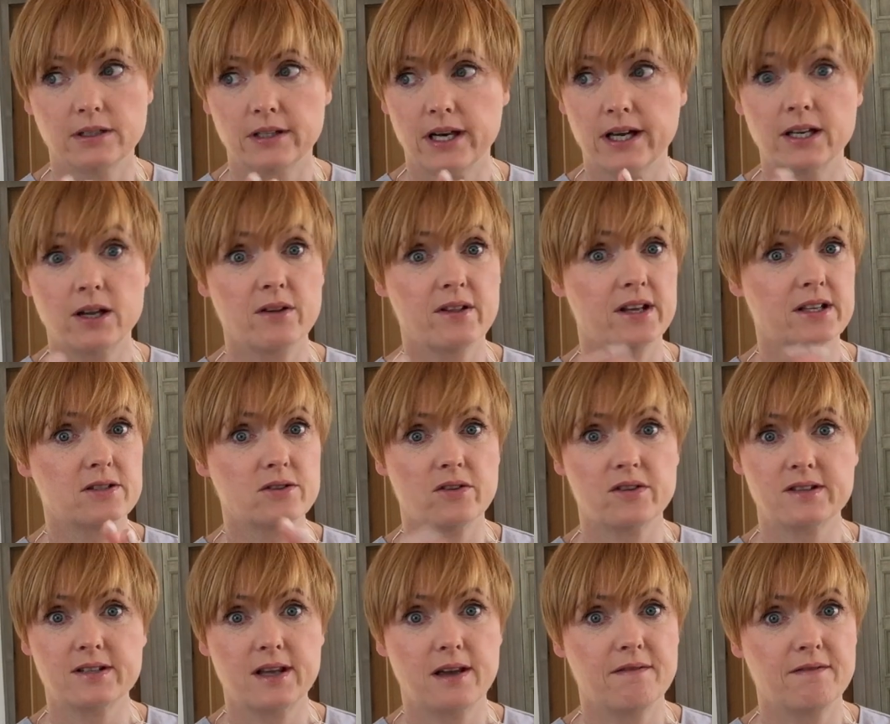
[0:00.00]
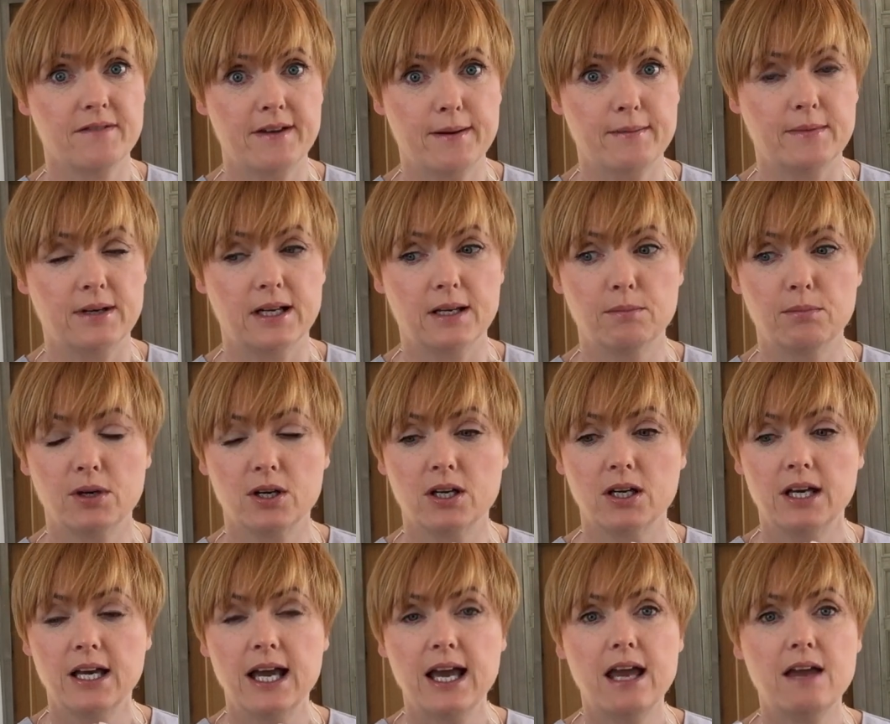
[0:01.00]
I know that's not the same family,
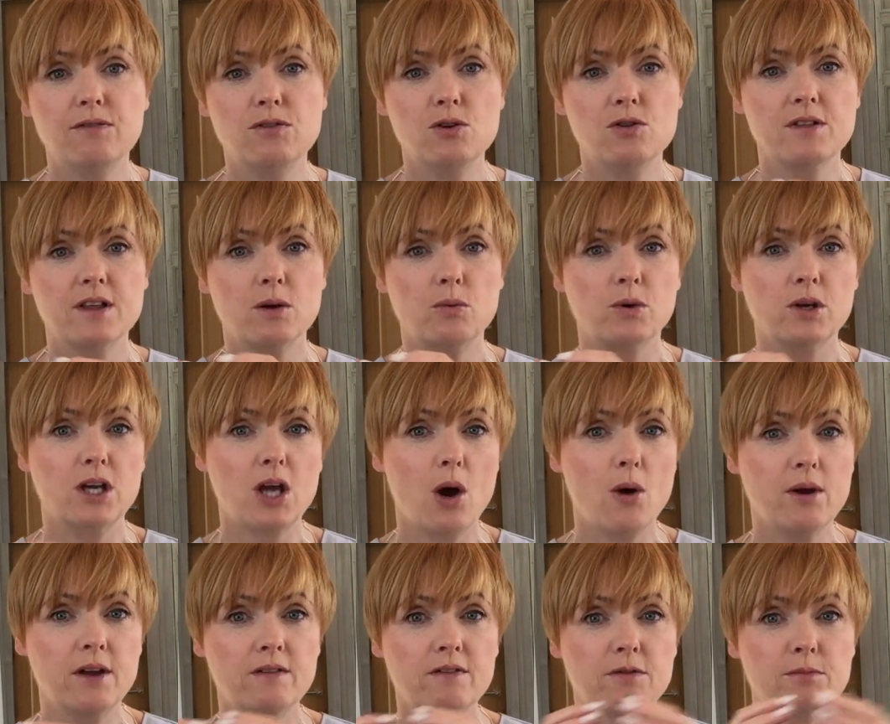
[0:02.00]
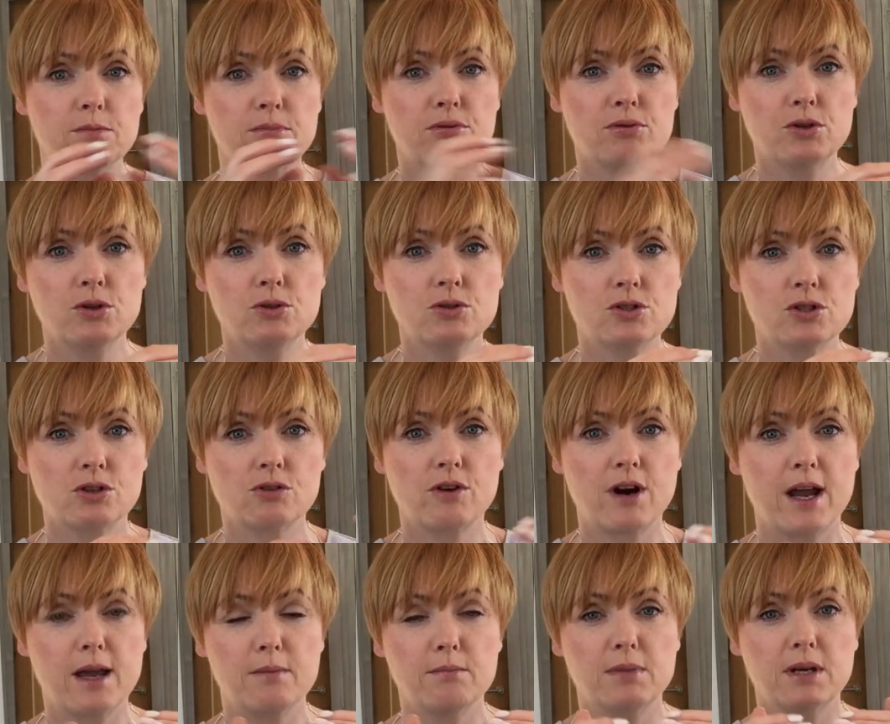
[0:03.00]
but if you think we're going from prune to
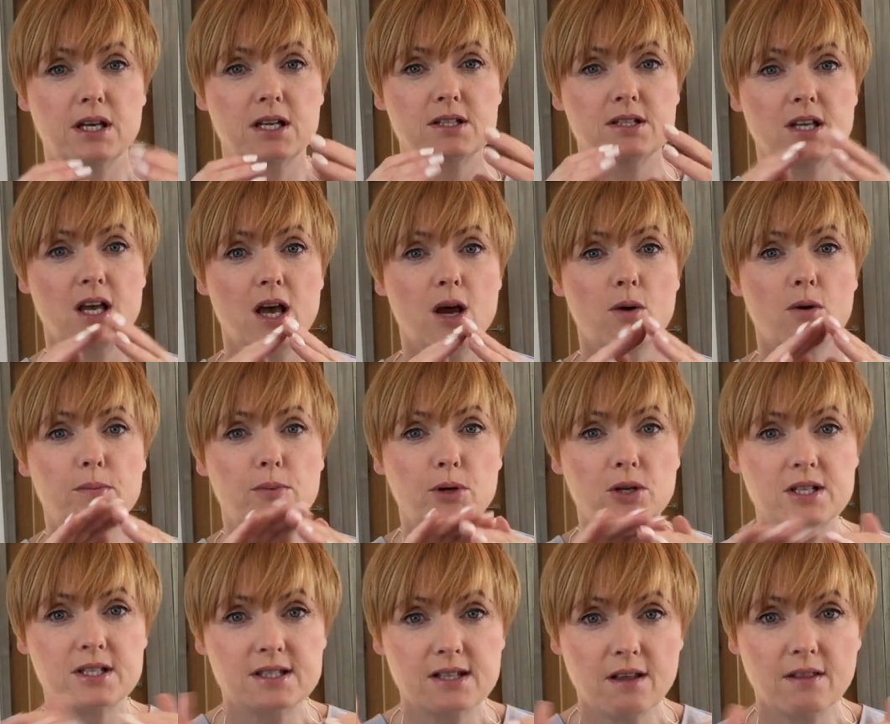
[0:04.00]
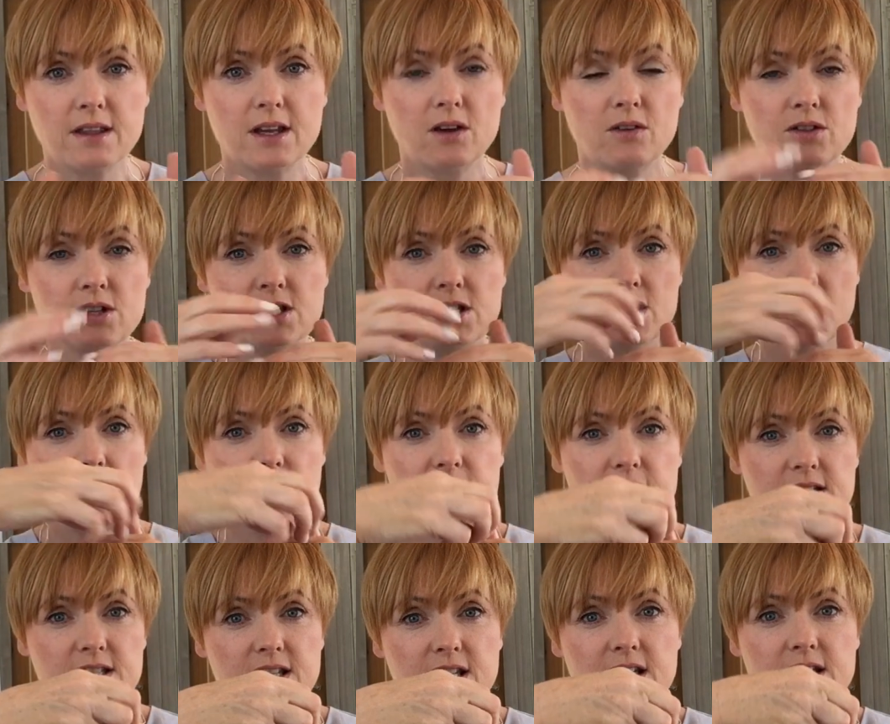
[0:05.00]
grape because we're putting something on the
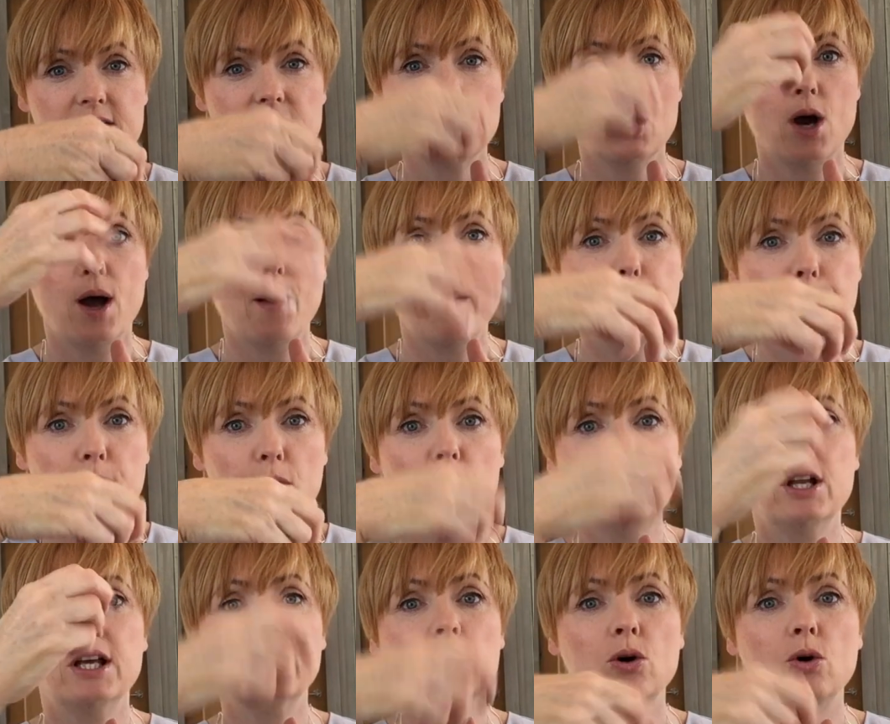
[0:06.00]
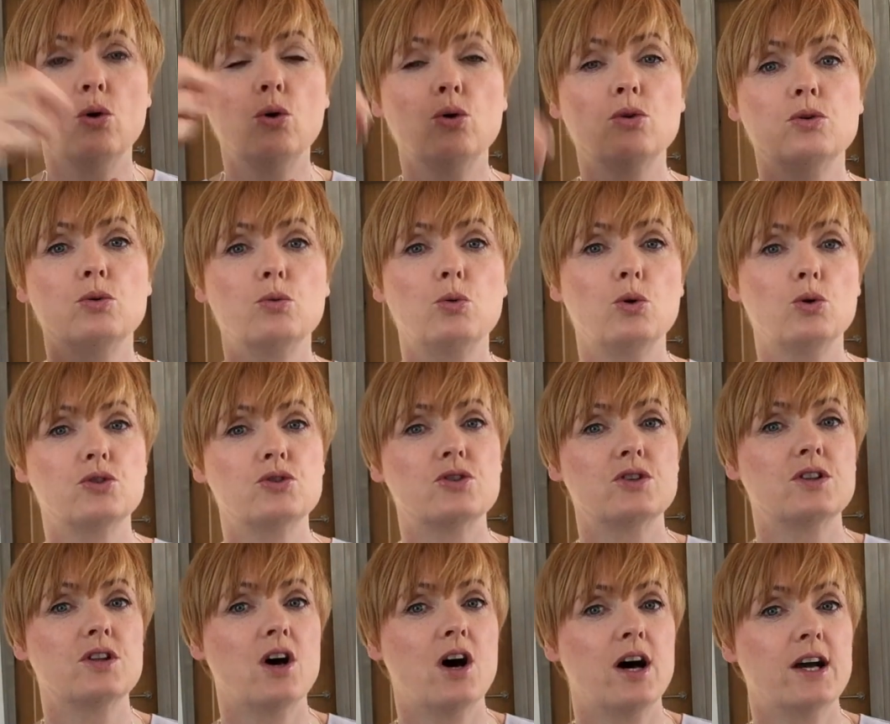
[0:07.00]
surface that is pulling all the
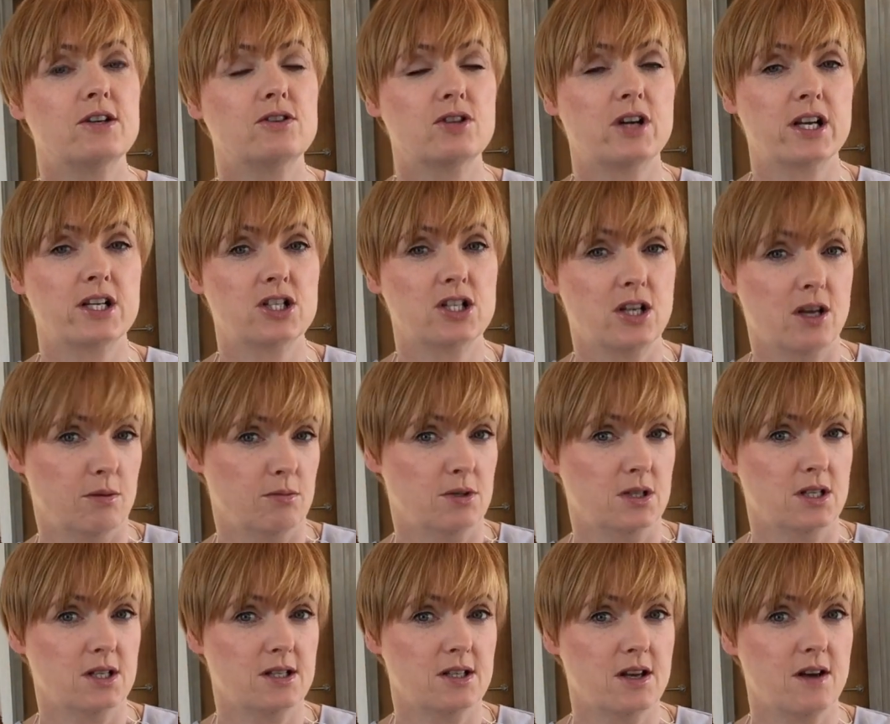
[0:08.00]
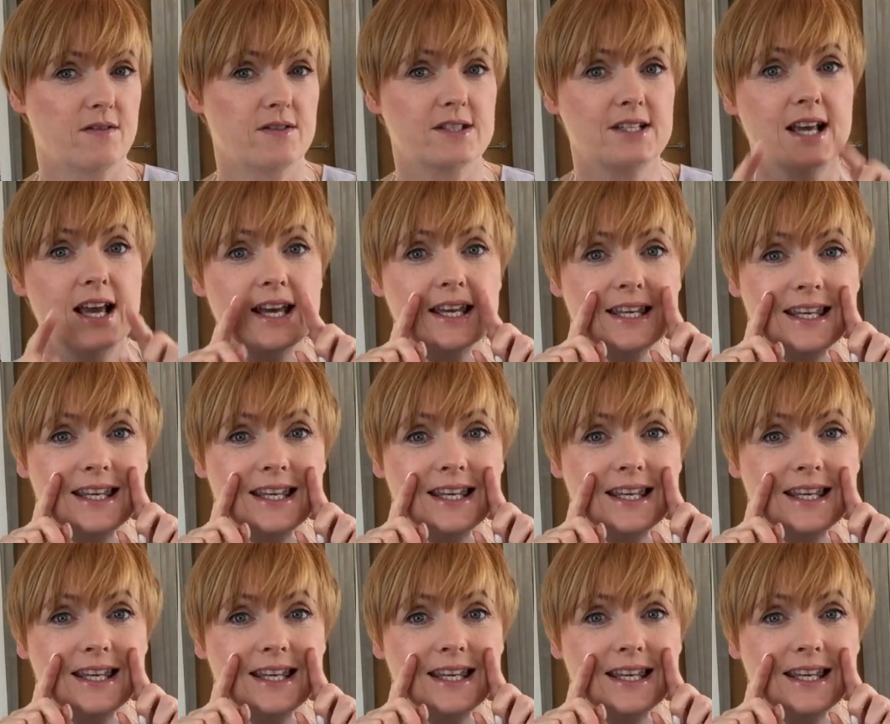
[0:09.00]
water and the hydration up to the surface,